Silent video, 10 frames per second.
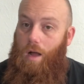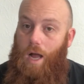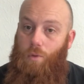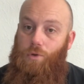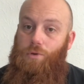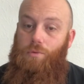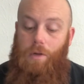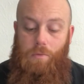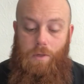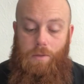How would you
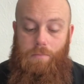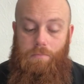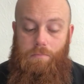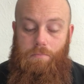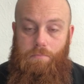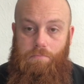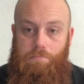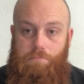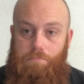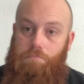run one?
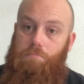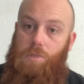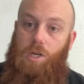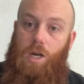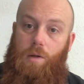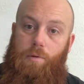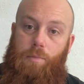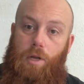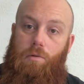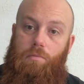Comment
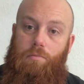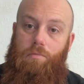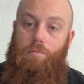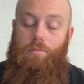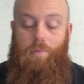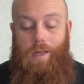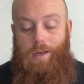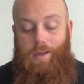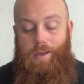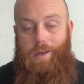below,
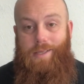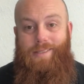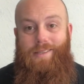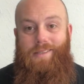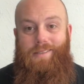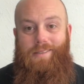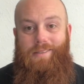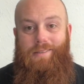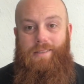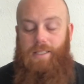and let's see it.
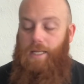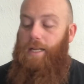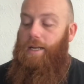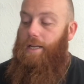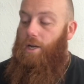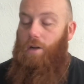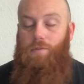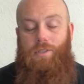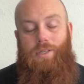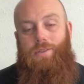Let's get a
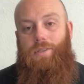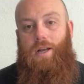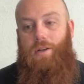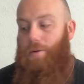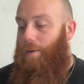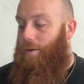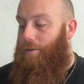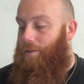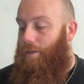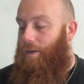conversation started about it.